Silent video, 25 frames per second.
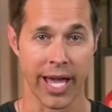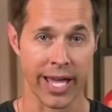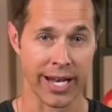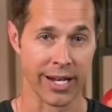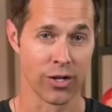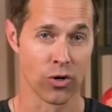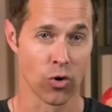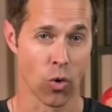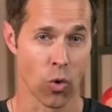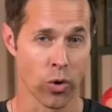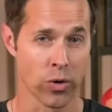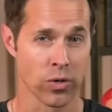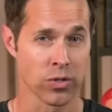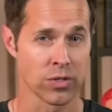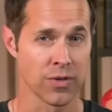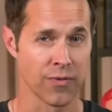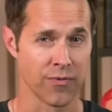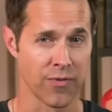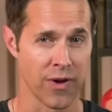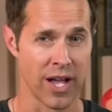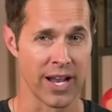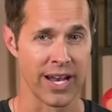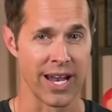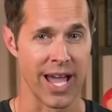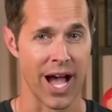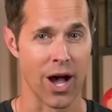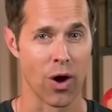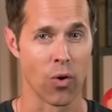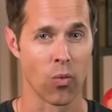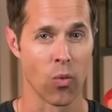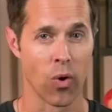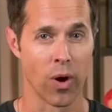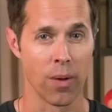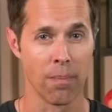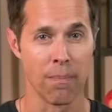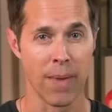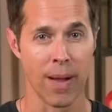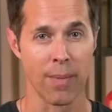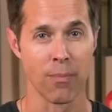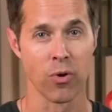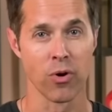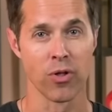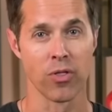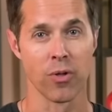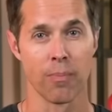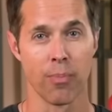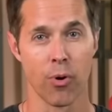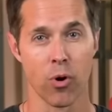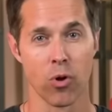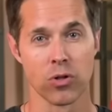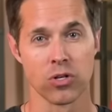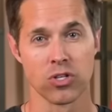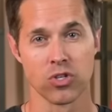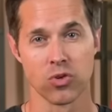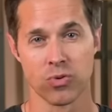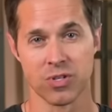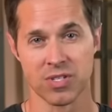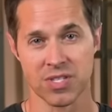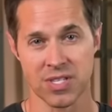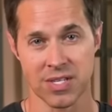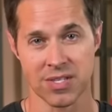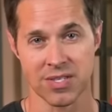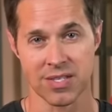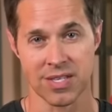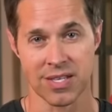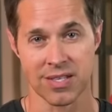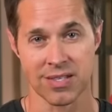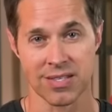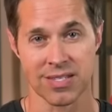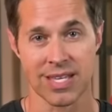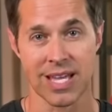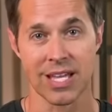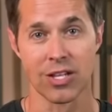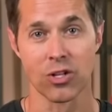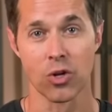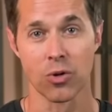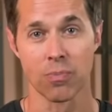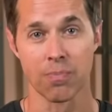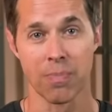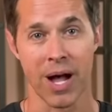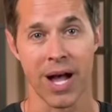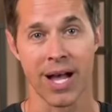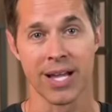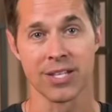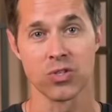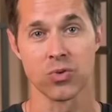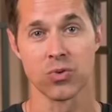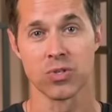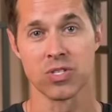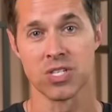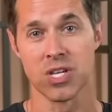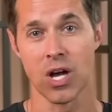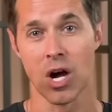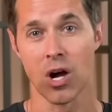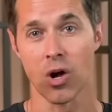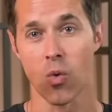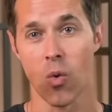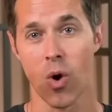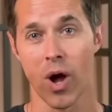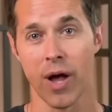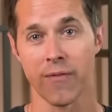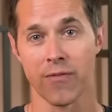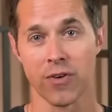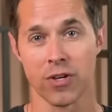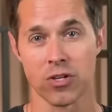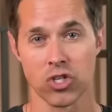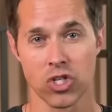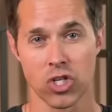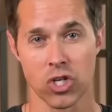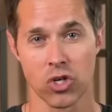And in order to find out, one member of the Polish resistance said goodbye to his young wife and